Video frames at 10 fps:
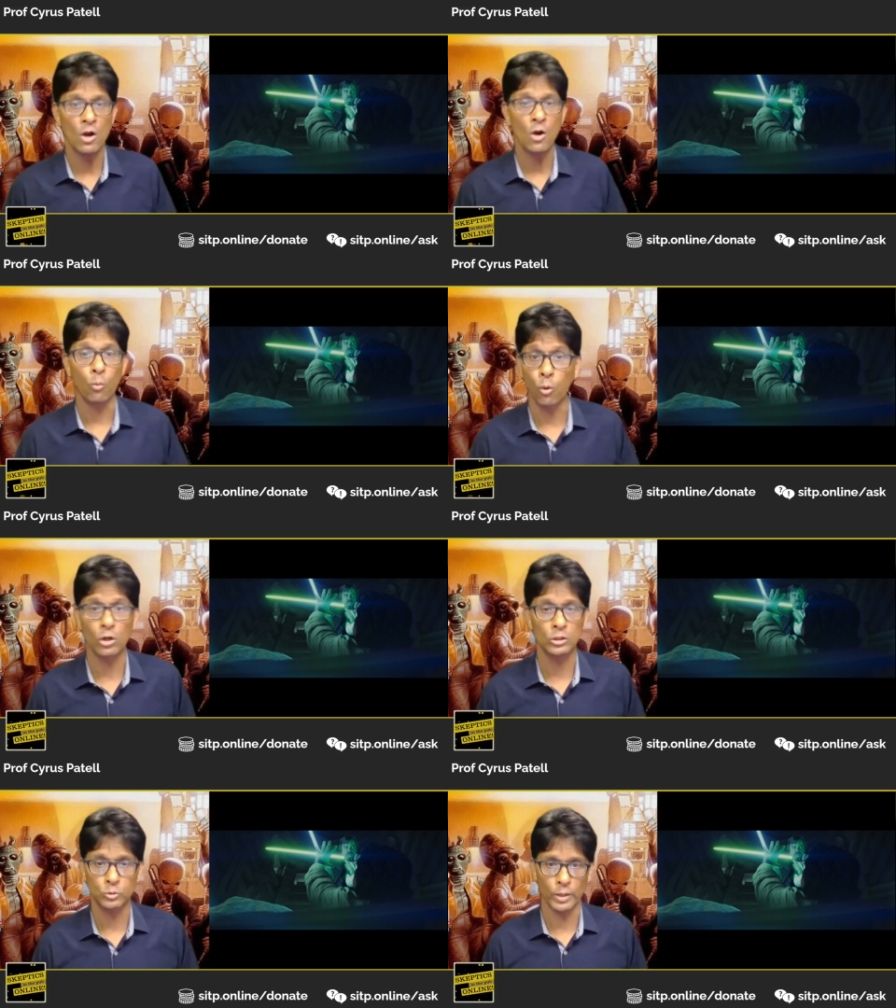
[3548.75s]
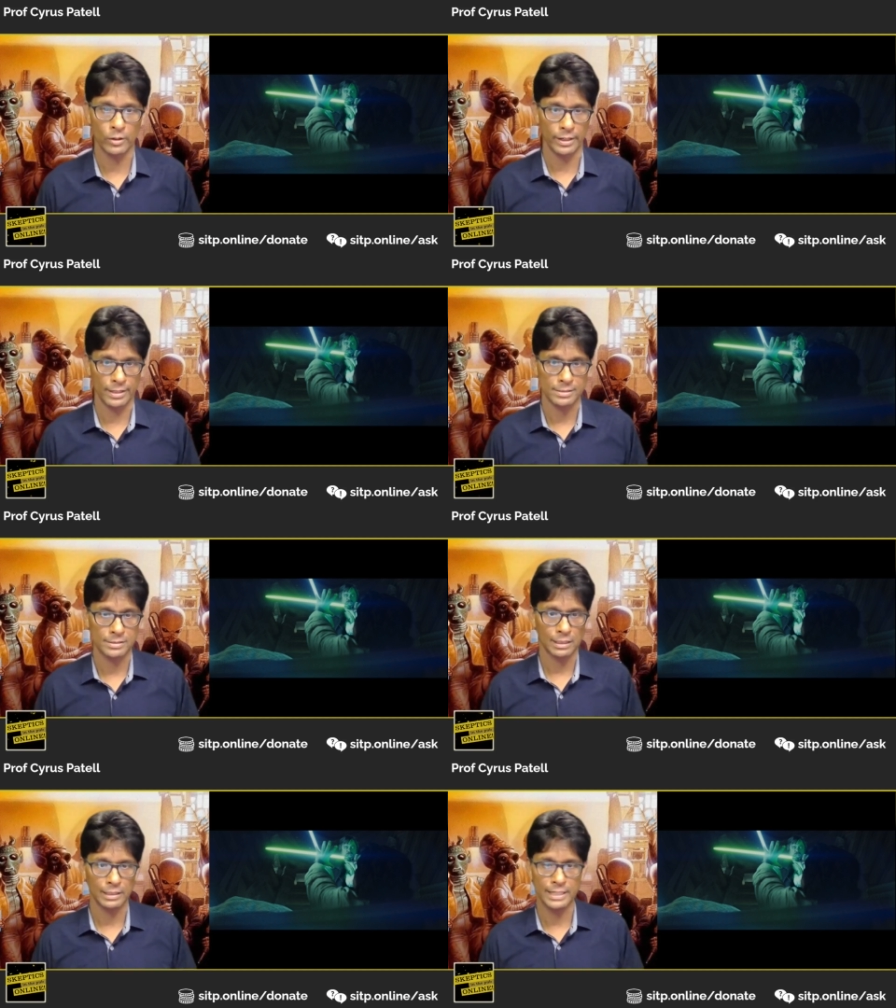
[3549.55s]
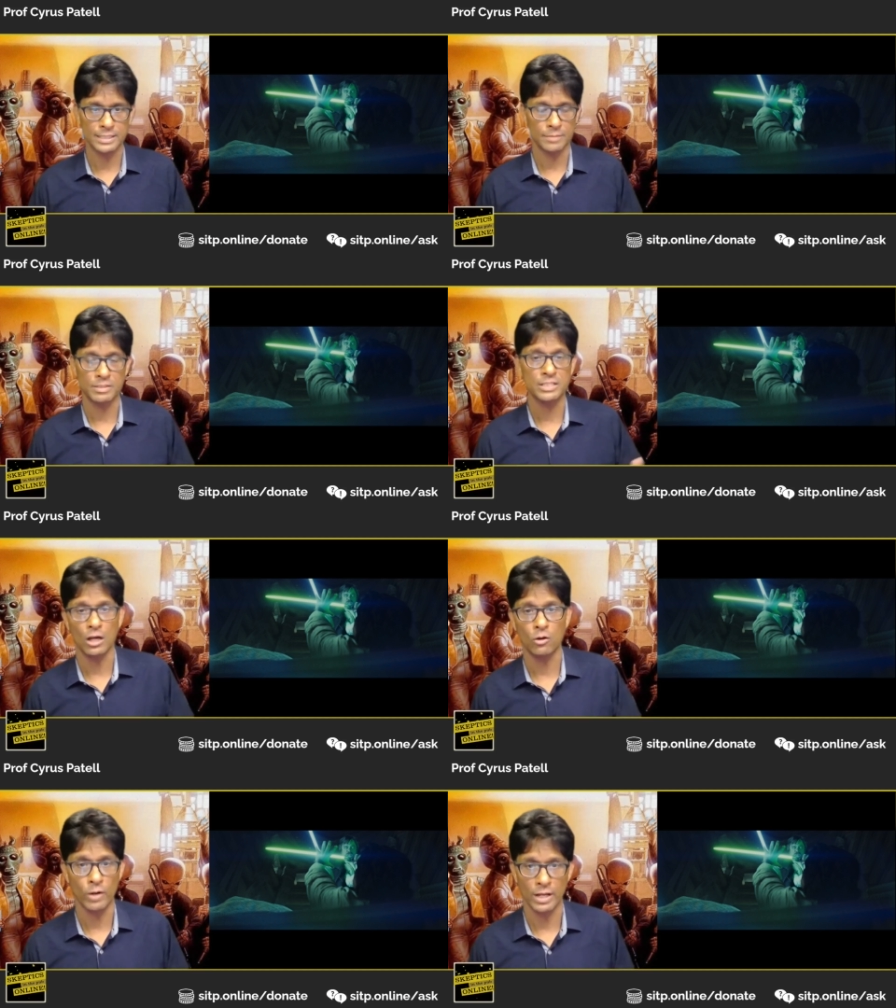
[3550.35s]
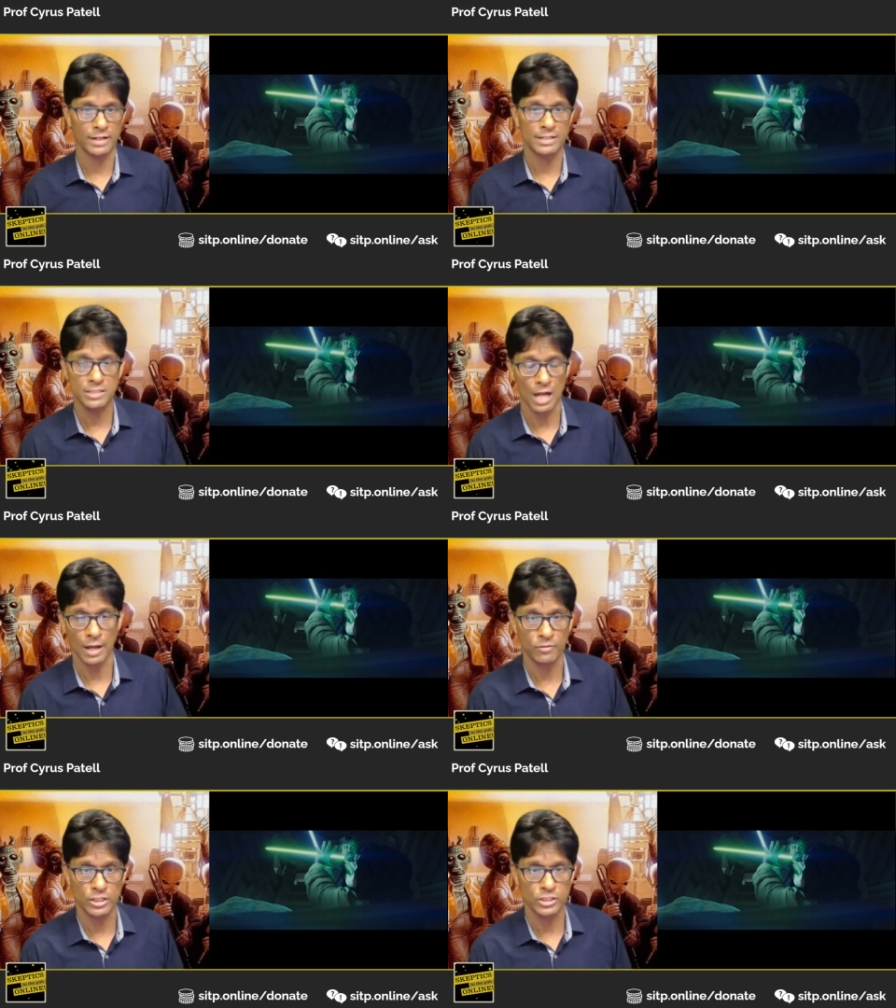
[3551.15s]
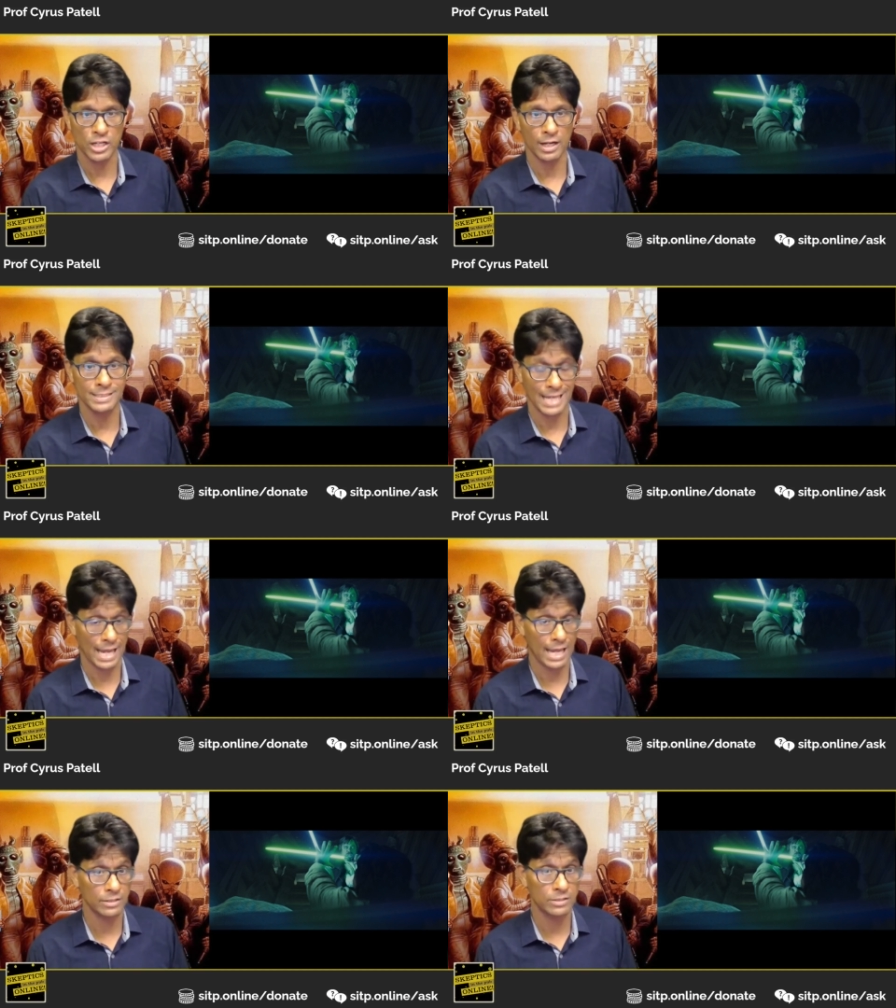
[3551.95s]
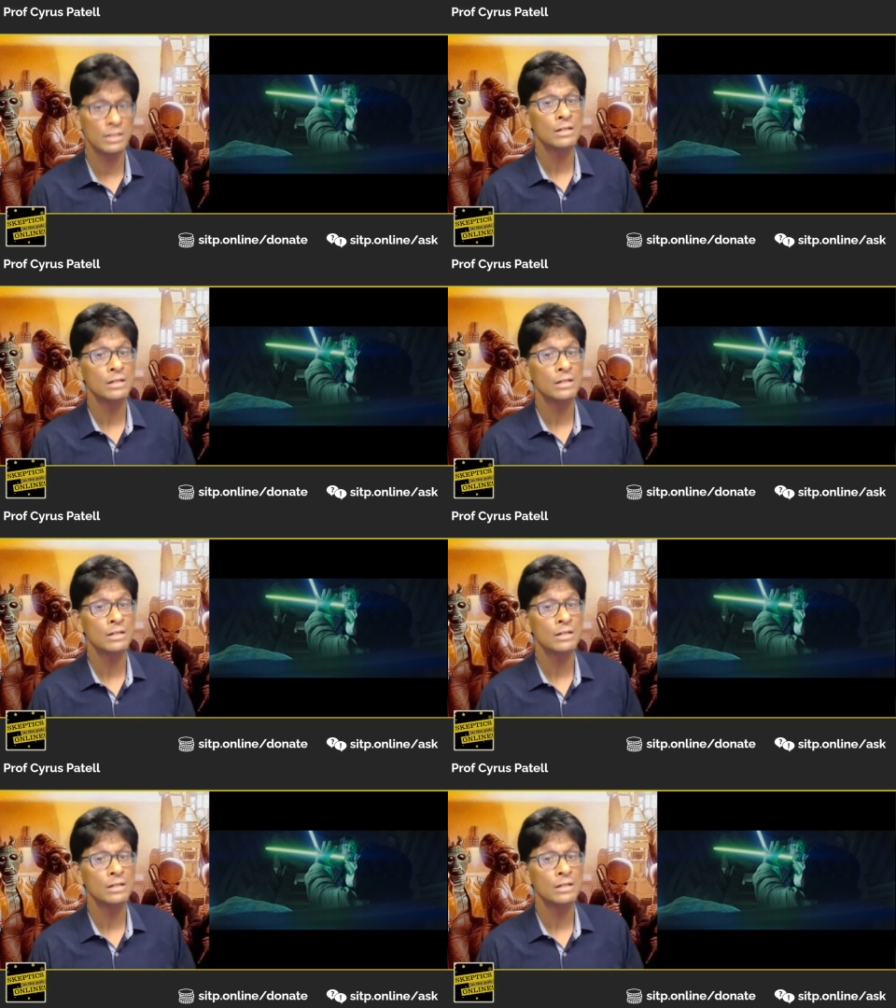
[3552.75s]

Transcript: world weariness that leads him to tell Rey that it's time for the Jedi to end,